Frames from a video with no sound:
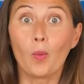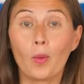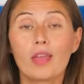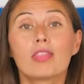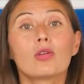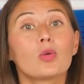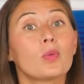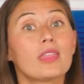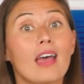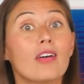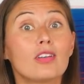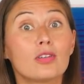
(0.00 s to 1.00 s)
With or
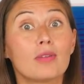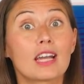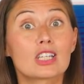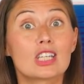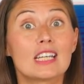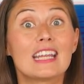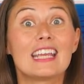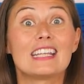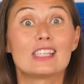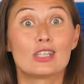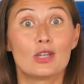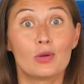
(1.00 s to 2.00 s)
without an erection, it
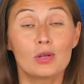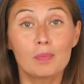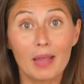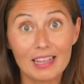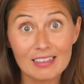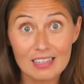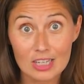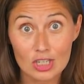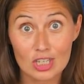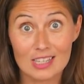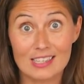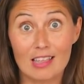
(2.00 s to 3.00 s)
is noted by
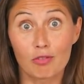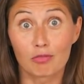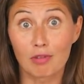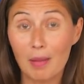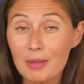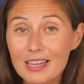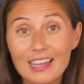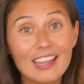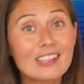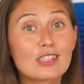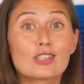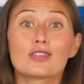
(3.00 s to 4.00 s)
clinicians that rubbing
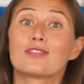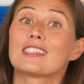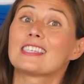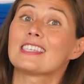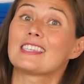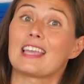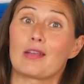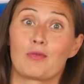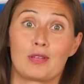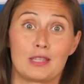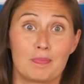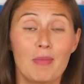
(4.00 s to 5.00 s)
against surfaces like
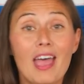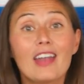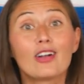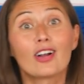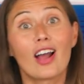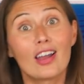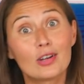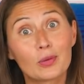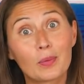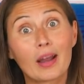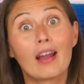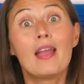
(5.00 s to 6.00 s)
one's bed or
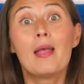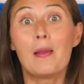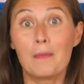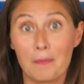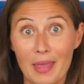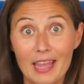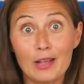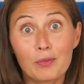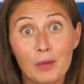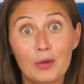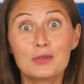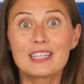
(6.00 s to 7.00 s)
underwear may,
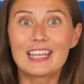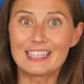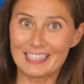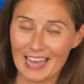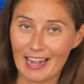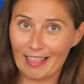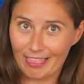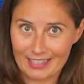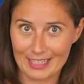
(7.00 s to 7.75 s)
quote, deaden the